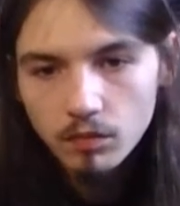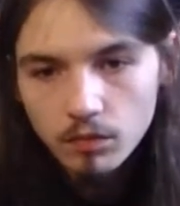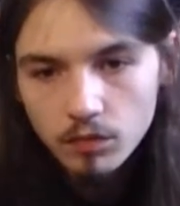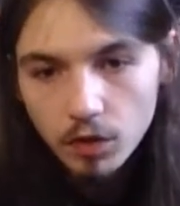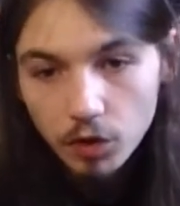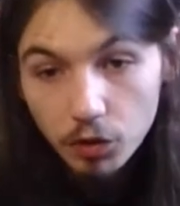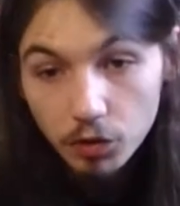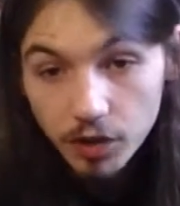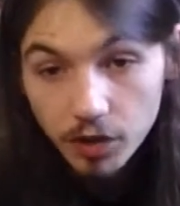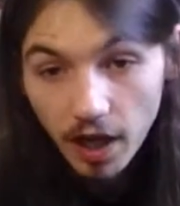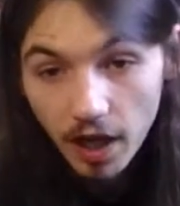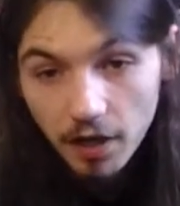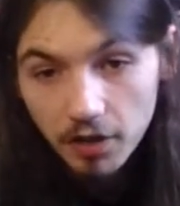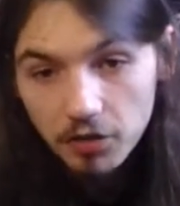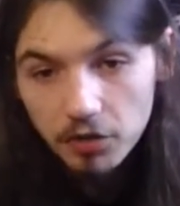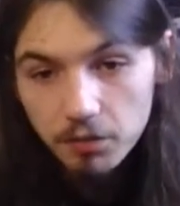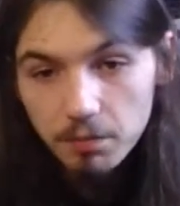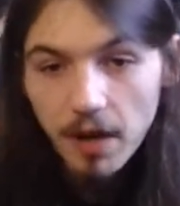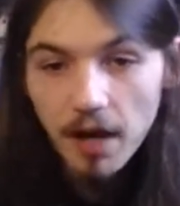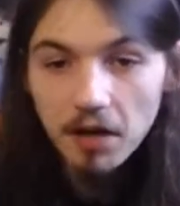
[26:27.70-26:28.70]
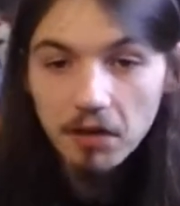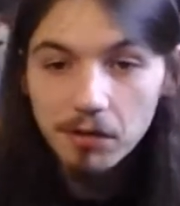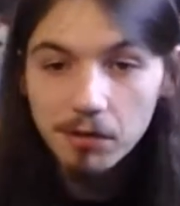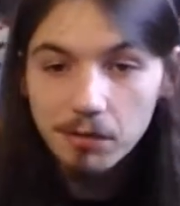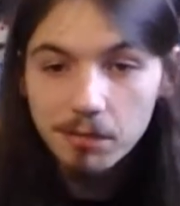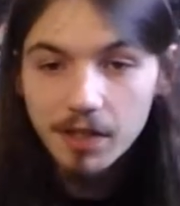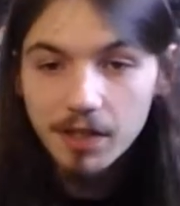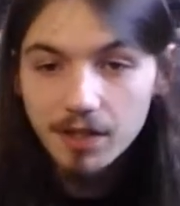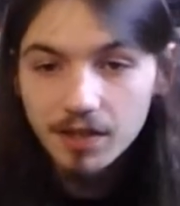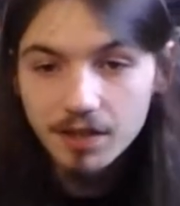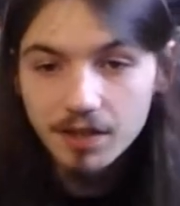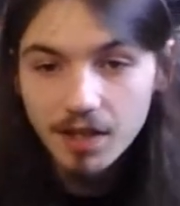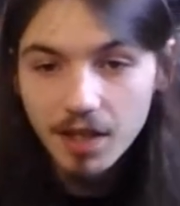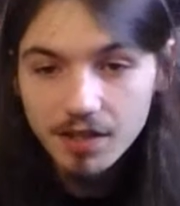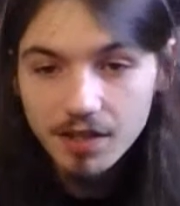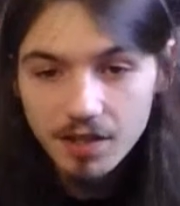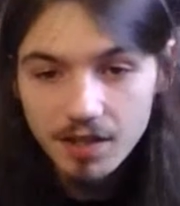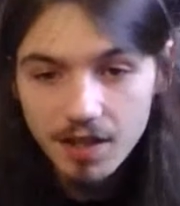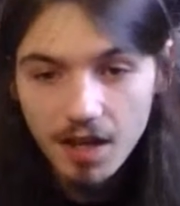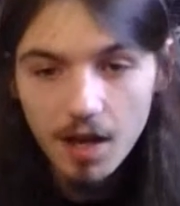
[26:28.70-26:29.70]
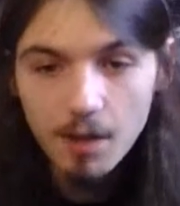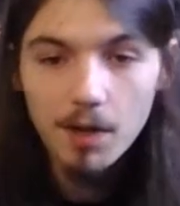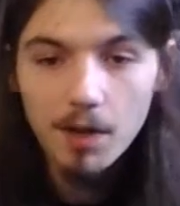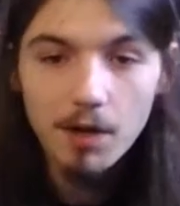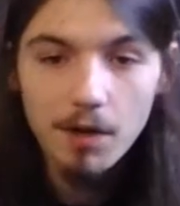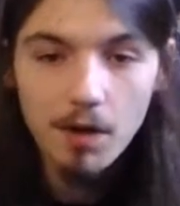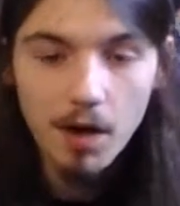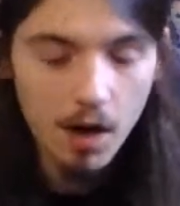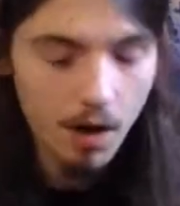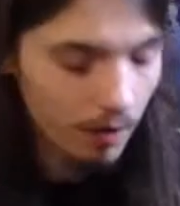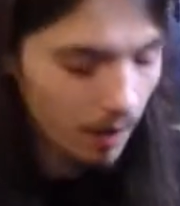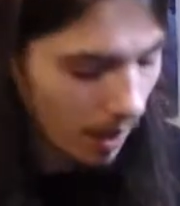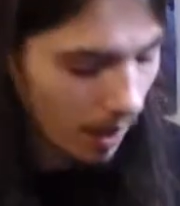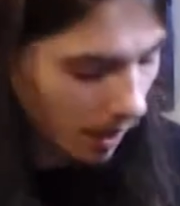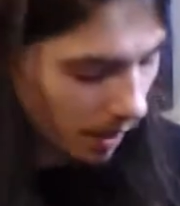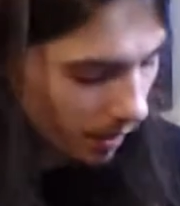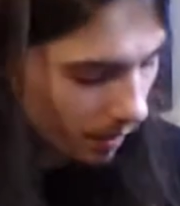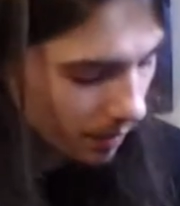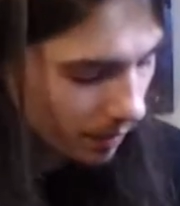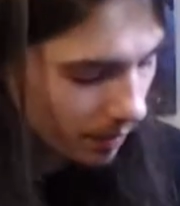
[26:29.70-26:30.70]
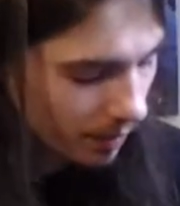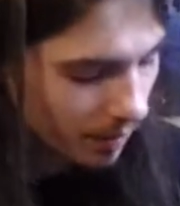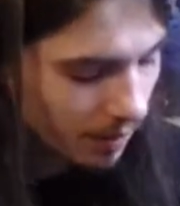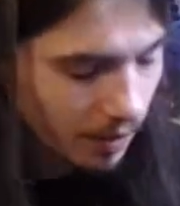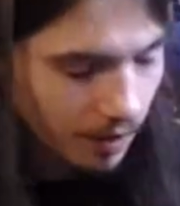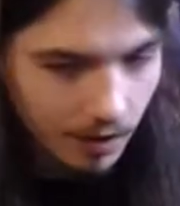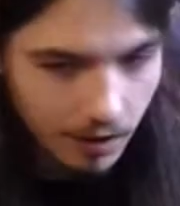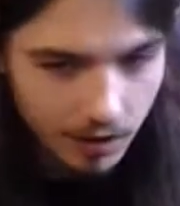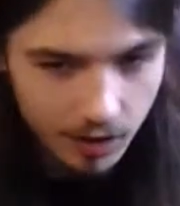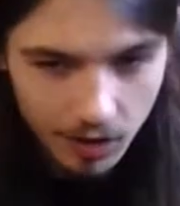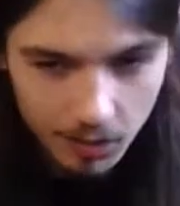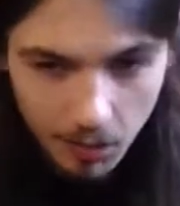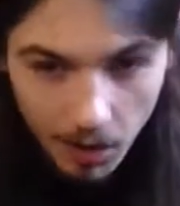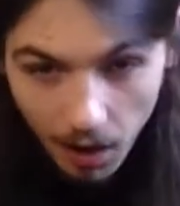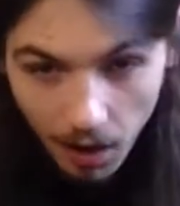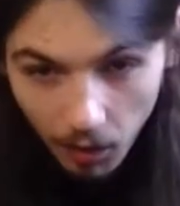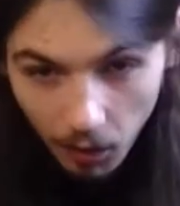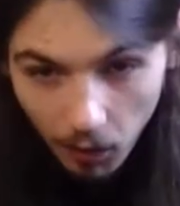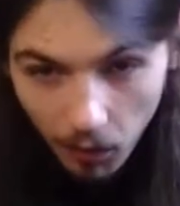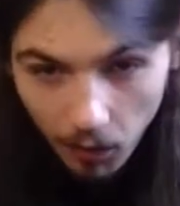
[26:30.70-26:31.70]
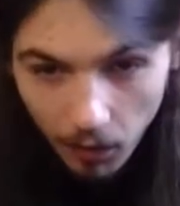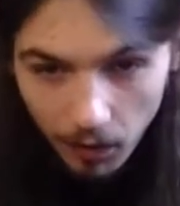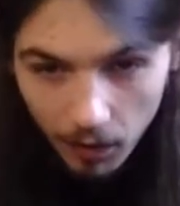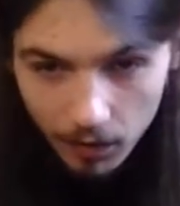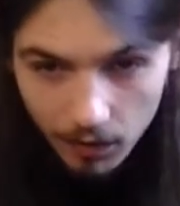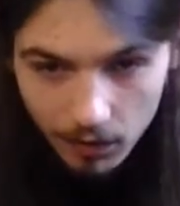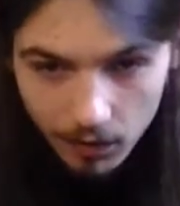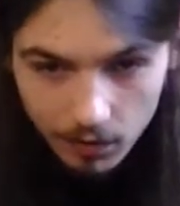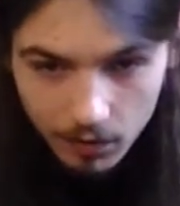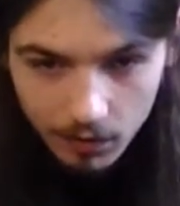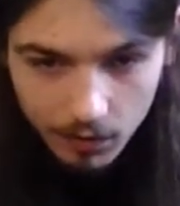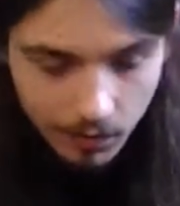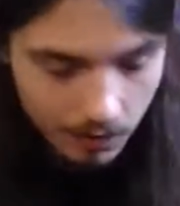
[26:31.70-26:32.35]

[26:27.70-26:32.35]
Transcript: Ooh, you got a new pedal being sent to demo. All right. Is it by Lawrence?